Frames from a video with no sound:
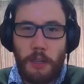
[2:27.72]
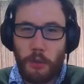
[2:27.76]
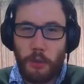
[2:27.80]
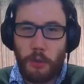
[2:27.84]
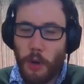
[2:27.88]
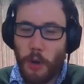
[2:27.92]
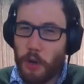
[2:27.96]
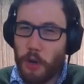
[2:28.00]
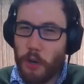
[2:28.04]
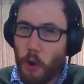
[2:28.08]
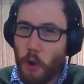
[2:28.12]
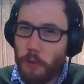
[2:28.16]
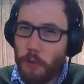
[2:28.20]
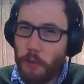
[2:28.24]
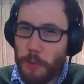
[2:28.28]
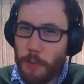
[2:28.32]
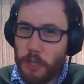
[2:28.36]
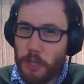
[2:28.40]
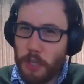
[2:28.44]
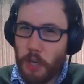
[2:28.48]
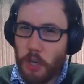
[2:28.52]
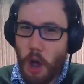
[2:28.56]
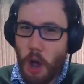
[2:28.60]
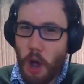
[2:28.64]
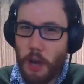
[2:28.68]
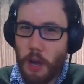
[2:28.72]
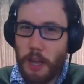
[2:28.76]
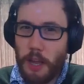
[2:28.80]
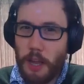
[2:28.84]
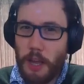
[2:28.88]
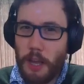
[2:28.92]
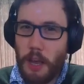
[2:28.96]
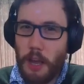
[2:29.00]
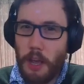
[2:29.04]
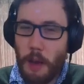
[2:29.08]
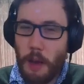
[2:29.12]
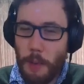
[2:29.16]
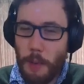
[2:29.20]
So I know you've been
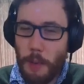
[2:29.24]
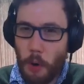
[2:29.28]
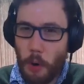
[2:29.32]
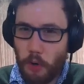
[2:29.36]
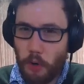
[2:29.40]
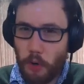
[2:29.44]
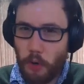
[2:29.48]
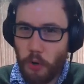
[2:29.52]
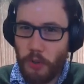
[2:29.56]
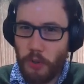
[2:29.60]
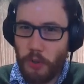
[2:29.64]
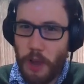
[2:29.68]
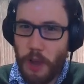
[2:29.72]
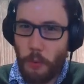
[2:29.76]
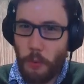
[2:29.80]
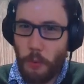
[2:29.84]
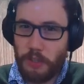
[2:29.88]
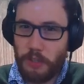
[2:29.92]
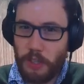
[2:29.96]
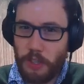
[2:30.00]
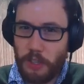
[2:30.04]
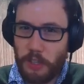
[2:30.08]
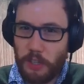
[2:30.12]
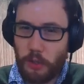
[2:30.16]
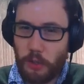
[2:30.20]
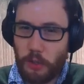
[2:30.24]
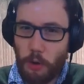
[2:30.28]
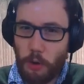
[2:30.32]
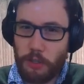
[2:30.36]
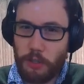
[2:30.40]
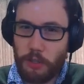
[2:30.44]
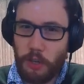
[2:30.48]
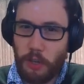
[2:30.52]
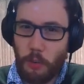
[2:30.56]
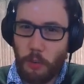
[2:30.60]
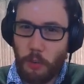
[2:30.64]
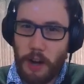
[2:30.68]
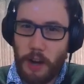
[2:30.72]
talking about neural networks in this
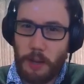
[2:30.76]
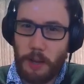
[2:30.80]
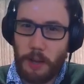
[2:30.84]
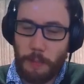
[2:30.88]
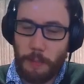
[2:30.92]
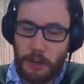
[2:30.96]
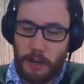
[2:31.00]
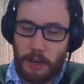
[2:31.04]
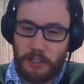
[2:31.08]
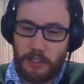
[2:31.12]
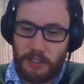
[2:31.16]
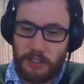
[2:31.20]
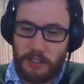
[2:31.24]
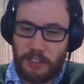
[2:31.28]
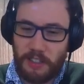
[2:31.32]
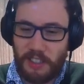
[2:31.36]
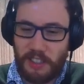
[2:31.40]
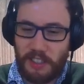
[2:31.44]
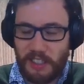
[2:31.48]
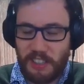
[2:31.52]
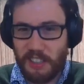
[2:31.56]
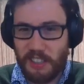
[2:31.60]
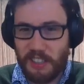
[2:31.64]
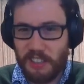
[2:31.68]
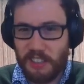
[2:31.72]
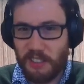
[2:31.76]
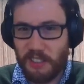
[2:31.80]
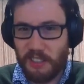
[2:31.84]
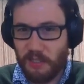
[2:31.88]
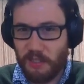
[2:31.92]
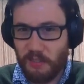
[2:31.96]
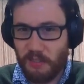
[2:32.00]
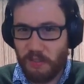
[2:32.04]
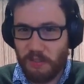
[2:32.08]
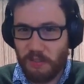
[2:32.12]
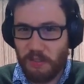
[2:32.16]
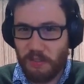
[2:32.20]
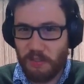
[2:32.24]
course already, but since this is
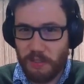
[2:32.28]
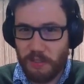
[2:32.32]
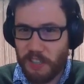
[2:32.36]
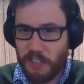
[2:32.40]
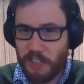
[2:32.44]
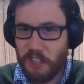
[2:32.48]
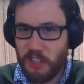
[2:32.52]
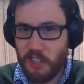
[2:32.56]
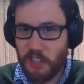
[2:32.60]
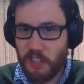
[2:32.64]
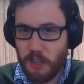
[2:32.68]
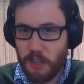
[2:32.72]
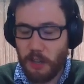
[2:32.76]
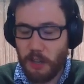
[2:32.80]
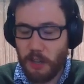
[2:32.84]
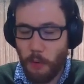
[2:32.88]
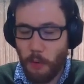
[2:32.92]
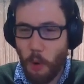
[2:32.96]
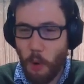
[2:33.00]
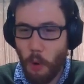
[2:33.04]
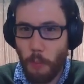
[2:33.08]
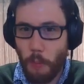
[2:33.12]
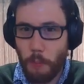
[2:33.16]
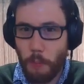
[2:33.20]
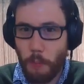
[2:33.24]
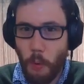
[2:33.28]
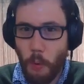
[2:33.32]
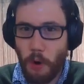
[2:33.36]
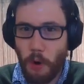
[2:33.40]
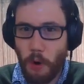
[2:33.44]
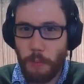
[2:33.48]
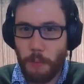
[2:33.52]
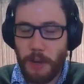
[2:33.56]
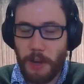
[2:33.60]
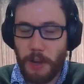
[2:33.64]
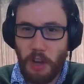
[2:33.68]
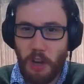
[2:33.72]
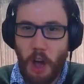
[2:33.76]
essentially the whole
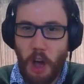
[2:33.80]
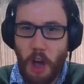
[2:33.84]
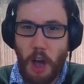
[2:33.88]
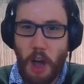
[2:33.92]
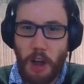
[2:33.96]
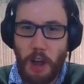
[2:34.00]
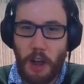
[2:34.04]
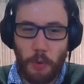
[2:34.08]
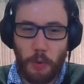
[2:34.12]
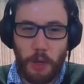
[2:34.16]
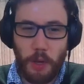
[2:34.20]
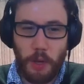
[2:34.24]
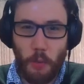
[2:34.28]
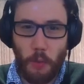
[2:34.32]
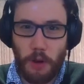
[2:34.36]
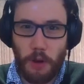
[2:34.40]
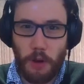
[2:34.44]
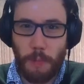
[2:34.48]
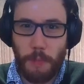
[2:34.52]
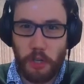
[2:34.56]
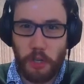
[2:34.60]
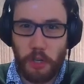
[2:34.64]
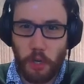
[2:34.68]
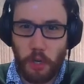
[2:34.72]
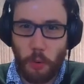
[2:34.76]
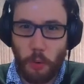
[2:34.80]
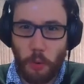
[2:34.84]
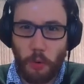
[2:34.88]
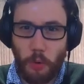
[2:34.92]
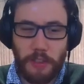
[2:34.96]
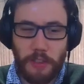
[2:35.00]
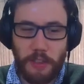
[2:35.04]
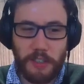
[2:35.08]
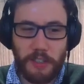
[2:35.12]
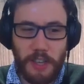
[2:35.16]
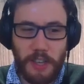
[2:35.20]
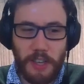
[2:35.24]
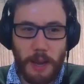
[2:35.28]
point of my talk, I really want to make sure we're
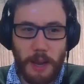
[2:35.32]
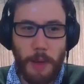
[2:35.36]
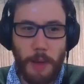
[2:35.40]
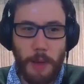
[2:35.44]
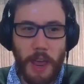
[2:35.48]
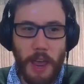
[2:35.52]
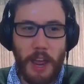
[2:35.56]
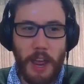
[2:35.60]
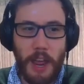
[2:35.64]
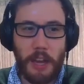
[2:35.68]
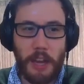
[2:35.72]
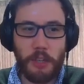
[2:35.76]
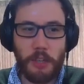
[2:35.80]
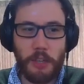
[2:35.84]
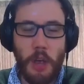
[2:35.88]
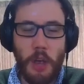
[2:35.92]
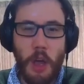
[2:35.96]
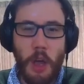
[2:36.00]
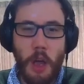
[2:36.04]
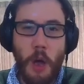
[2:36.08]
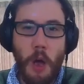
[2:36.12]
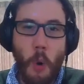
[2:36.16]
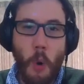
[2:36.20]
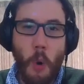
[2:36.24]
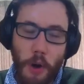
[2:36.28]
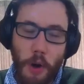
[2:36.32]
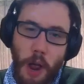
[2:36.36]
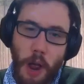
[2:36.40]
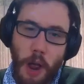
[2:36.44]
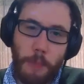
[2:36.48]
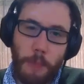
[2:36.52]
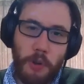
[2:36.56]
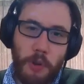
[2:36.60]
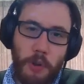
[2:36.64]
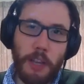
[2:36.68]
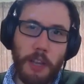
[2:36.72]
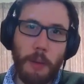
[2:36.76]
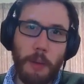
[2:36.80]
on the same page. When
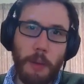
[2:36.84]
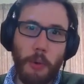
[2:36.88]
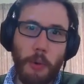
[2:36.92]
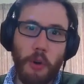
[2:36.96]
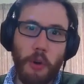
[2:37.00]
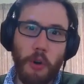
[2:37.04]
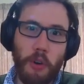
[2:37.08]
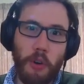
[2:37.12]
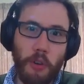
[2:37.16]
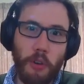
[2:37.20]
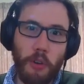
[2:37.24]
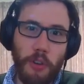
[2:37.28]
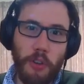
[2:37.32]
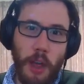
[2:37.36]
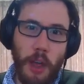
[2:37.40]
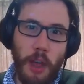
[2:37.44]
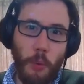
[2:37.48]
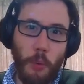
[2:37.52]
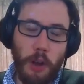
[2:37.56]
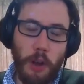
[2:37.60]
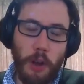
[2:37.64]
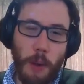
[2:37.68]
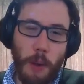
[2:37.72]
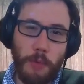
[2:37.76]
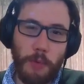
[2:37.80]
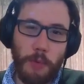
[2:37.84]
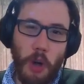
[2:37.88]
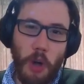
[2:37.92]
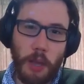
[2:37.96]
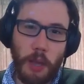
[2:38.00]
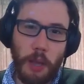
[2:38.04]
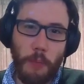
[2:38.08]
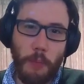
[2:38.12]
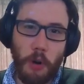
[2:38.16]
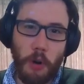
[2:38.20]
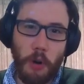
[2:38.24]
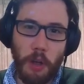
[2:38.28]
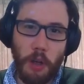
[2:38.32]
I'm talking about a neural network, I'm
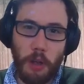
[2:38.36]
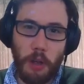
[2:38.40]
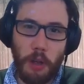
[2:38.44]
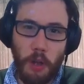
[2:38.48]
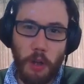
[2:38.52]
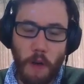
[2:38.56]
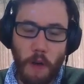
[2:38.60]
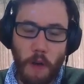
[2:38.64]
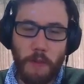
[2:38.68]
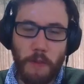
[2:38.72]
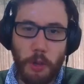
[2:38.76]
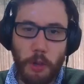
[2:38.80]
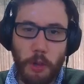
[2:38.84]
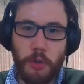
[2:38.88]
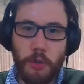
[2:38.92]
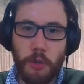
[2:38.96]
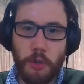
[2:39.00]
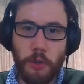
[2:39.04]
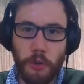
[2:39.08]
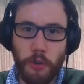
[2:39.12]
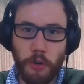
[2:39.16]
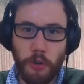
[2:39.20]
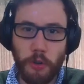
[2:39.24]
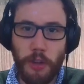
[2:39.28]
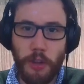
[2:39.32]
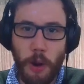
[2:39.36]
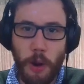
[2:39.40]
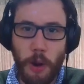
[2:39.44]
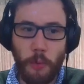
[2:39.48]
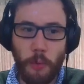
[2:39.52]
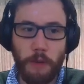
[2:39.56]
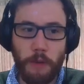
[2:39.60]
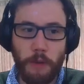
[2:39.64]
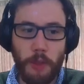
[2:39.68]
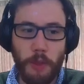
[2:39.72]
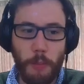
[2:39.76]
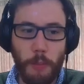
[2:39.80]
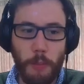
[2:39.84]
talking about a convolutional neural
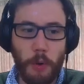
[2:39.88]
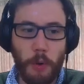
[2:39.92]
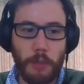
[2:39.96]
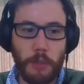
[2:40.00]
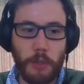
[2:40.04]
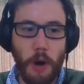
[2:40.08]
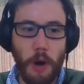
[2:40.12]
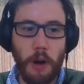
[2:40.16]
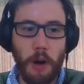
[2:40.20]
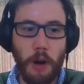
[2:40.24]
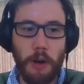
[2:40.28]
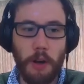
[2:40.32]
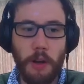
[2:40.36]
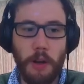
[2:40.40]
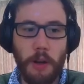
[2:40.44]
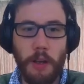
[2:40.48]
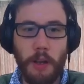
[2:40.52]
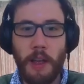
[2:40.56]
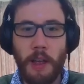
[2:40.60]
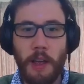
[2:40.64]
network for the most part.